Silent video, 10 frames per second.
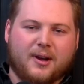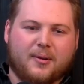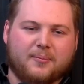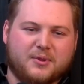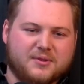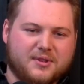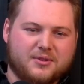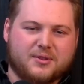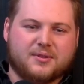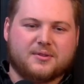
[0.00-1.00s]

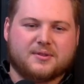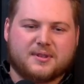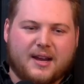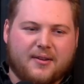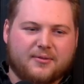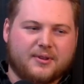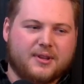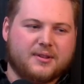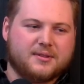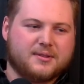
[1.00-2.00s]
musicians,
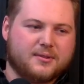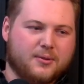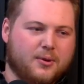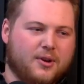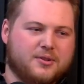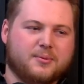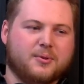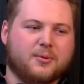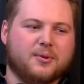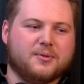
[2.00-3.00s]
athletes, local
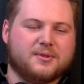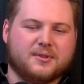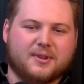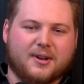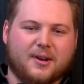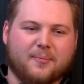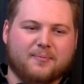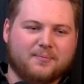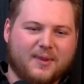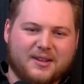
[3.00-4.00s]
entrepreneurs.
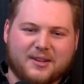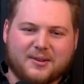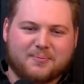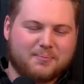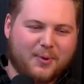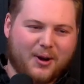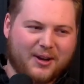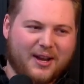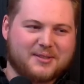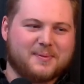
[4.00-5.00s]
I did
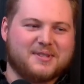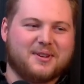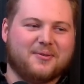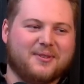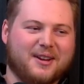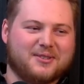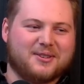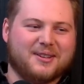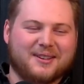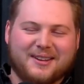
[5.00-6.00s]
podcasts myself,
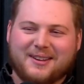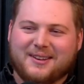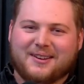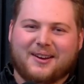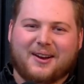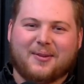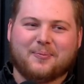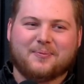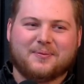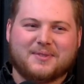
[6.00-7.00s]
actually.
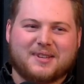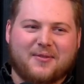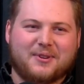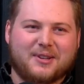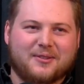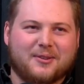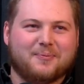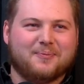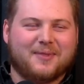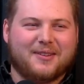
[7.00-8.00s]
70 of
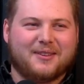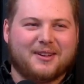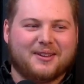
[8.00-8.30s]
them, I think.